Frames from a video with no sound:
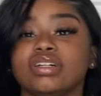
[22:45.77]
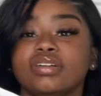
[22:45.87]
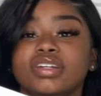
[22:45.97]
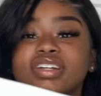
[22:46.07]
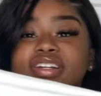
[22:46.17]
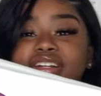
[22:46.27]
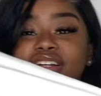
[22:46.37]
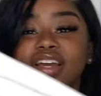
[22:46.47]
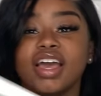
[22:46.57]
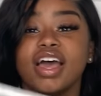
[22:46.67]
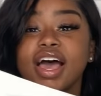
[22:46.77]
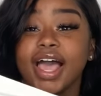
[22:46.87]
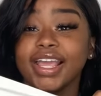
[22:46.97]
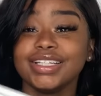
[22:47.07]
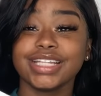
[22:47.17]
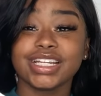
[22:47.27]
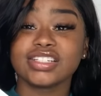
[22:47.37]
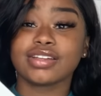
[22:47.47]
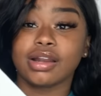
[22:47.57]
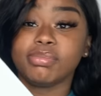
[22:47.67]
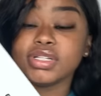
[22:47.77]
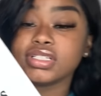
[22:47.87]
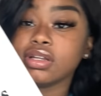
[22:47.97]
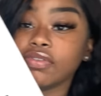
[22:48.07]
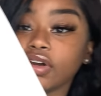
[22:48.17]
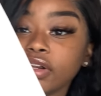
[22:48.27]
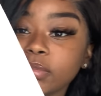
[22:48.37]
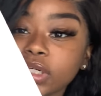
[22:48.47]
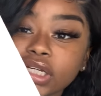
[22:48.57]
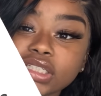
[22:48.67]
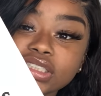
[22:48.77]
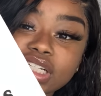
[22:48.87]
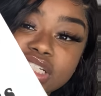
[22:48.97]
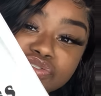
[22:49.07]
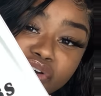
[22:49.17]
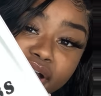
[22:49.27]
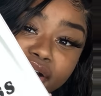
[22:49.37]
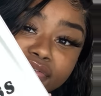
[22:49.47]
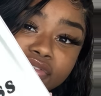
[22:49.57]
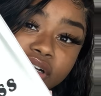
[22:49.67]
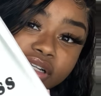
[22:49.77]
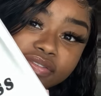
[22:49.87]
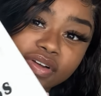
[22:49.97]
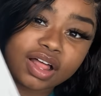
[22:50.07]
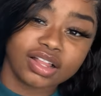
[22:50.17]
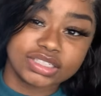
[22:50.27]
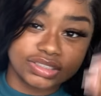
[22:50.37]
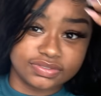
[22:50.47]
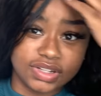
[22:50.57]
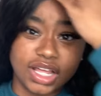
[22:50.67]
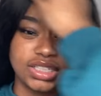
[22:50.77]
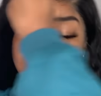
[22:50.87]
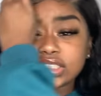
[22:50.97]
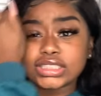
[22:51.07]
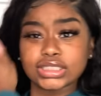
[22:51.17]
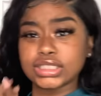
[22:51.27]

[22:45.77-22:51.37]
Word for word: on here. I guess they just started putting stuff on here because it says fire, funny, flawless.